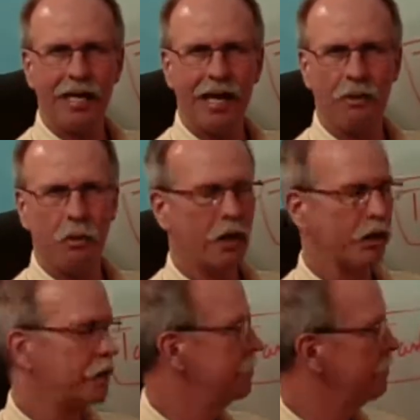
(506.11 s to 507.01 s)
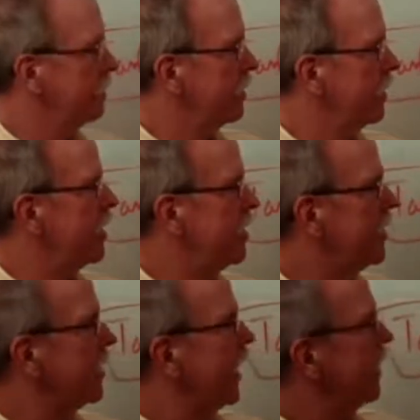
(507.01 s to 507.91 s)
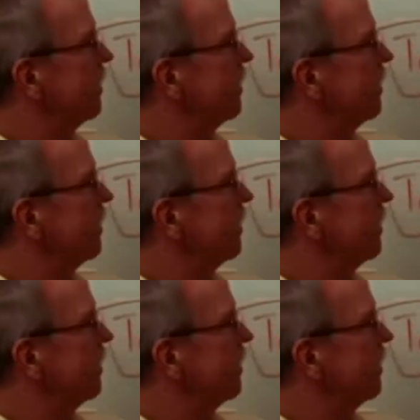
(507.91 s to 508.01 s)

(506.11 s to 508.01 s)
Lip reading: how it worked. And I did that.